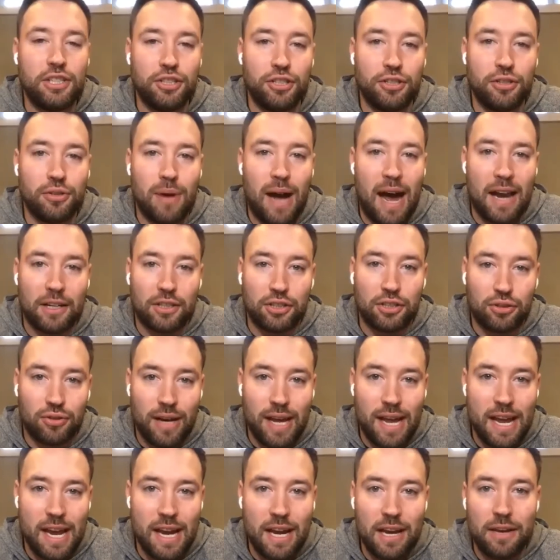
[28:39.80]
you how to
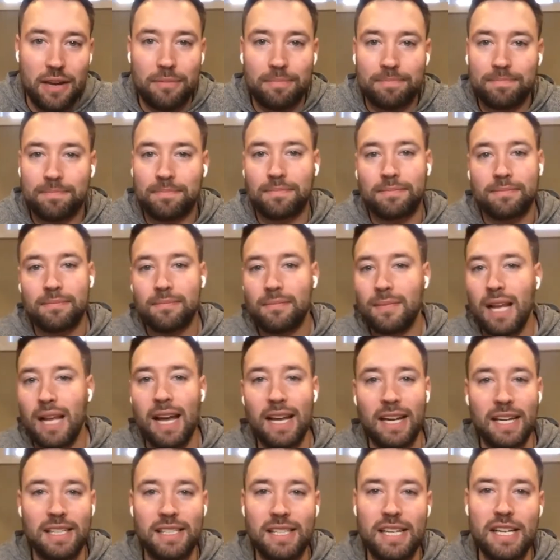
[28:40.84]
train. I
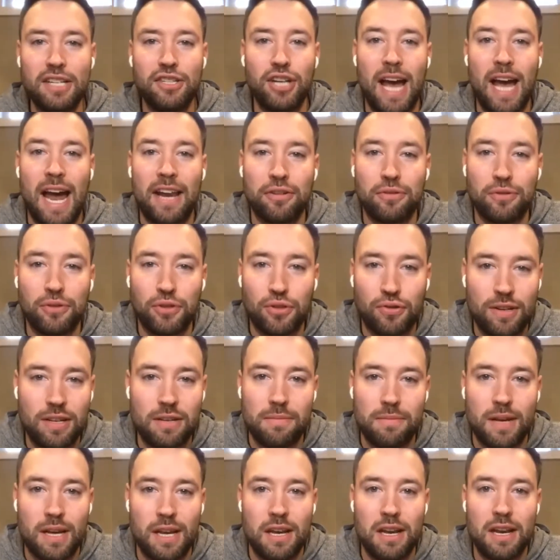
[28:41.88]
can teach you how to do
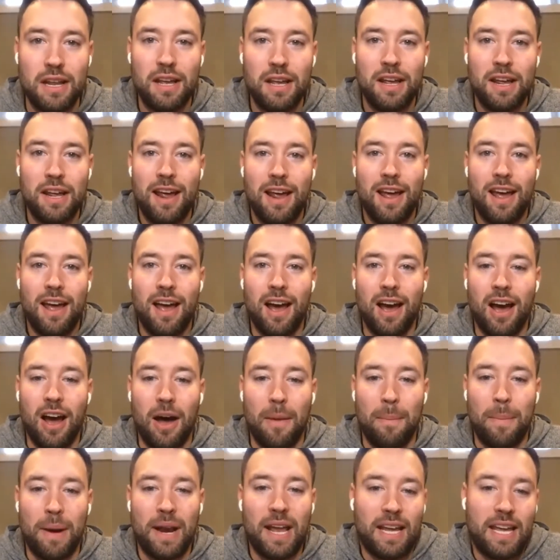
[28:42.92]
treatment,
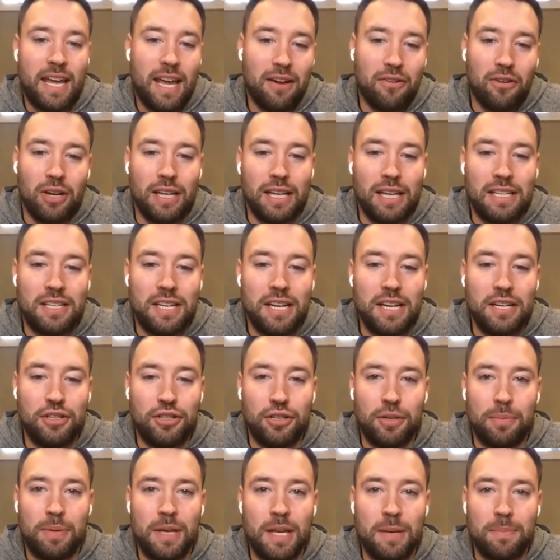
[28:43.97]
but I can't really teach
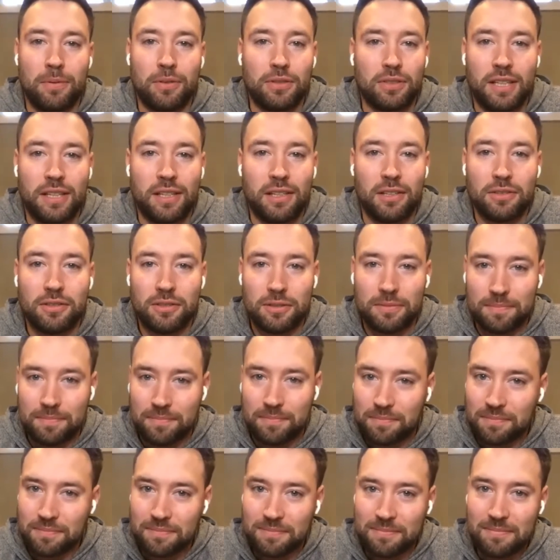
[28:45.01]
you people skills.
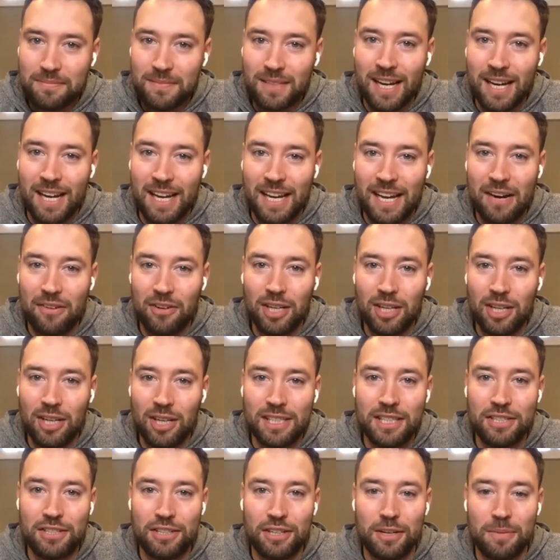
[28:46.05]
I can't really
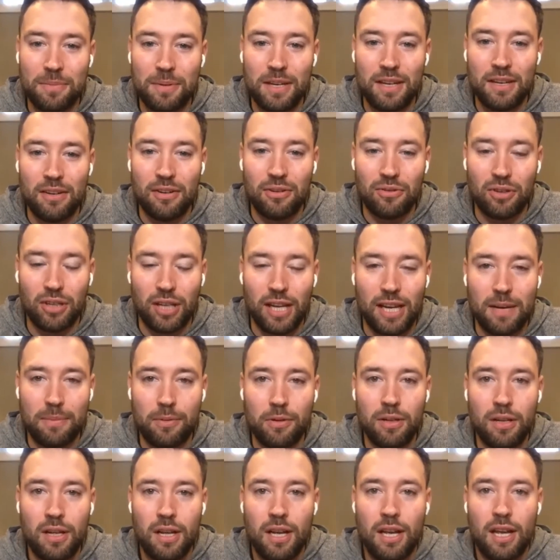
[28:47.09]
teach you to be
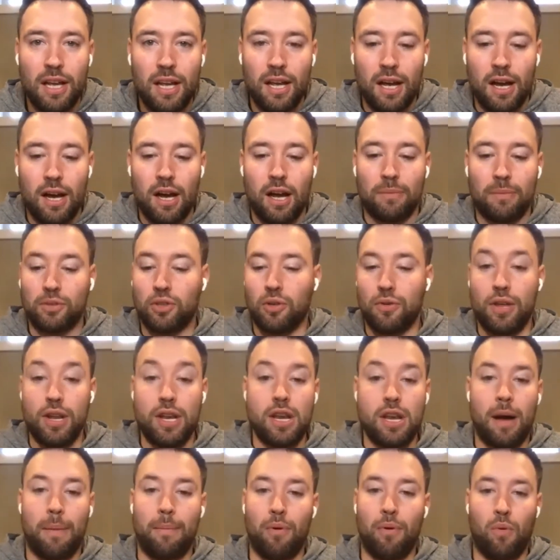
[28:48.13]
relatable. So the
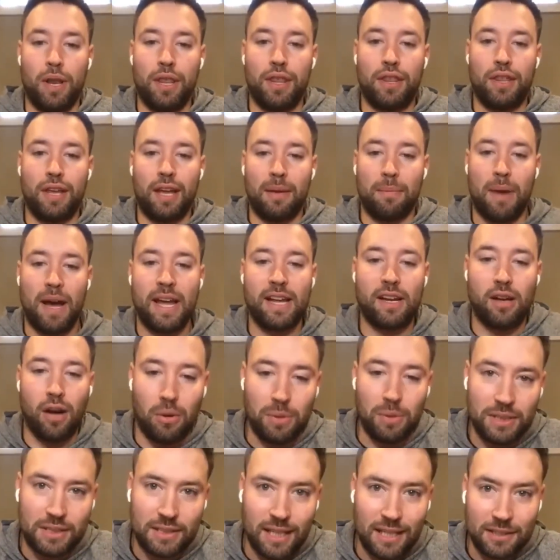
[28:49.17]
number one thing Mike
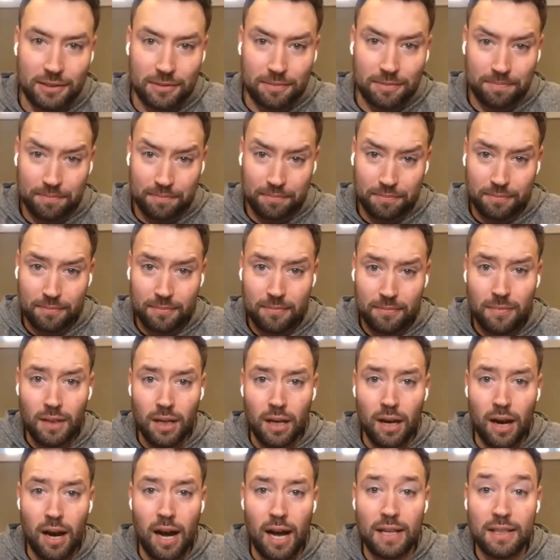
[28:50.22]
always says,
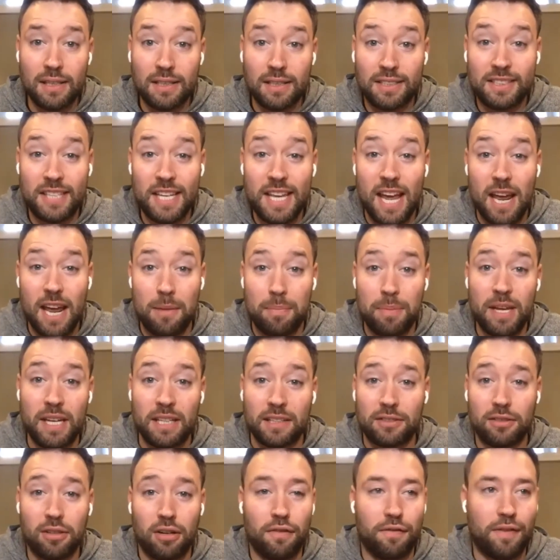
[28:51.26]
CNP,
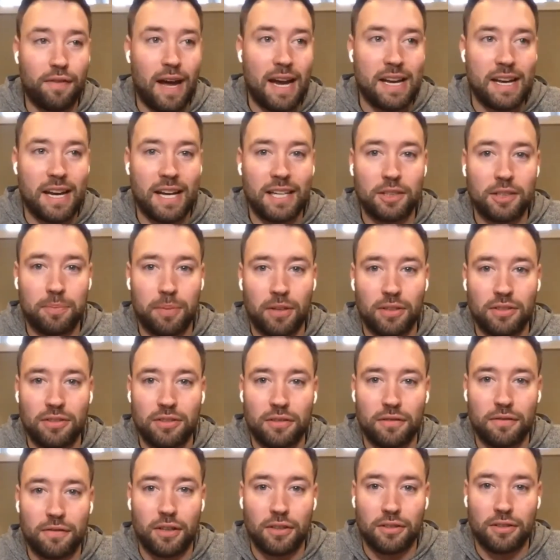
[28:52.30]
certified nice person
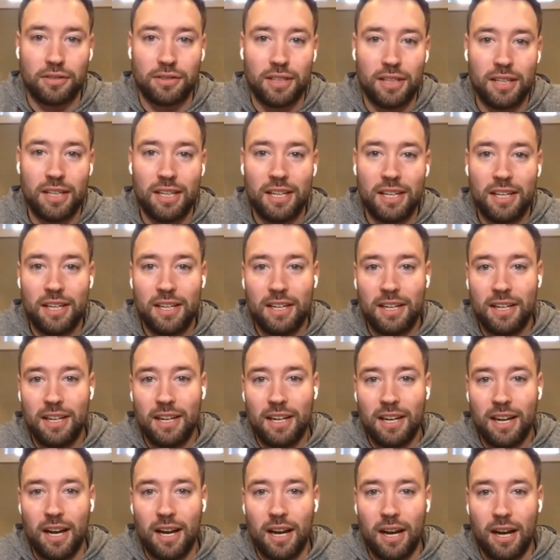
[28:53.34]
first.
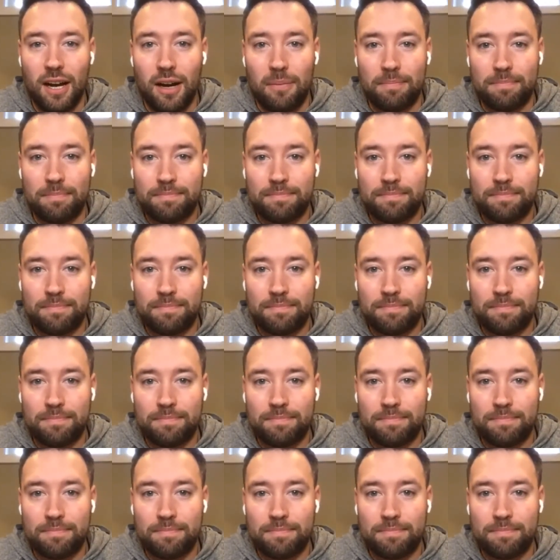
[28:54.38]
Um,